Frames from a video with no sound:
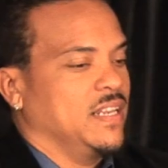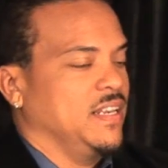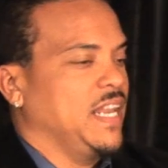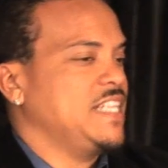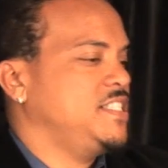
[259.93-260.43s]

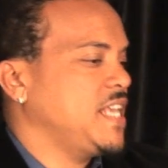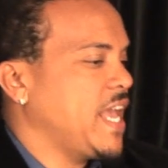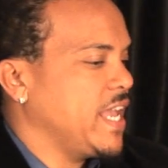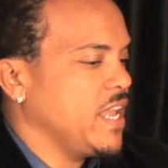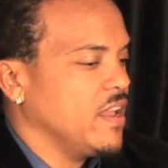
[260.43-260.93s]
let's
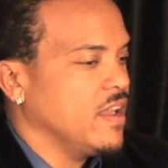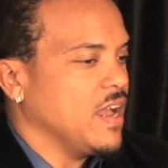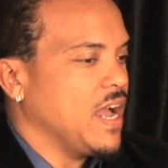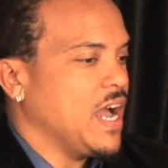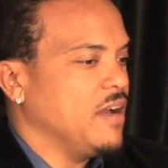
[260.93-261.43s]
say
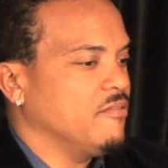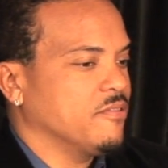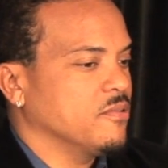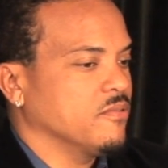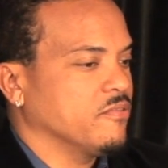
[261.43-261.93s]

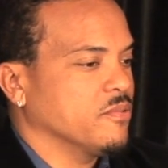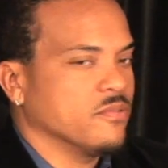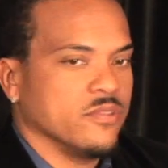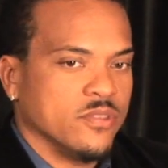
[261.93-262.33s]
for